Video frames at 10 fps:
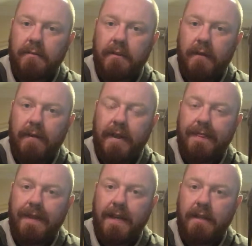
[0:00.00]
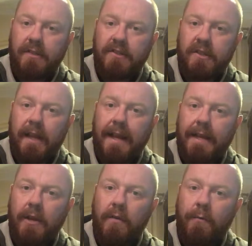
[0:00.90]
got a very thin,
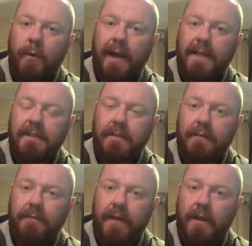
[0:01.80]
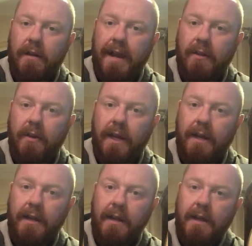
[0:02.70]
slightly off-white finger head on it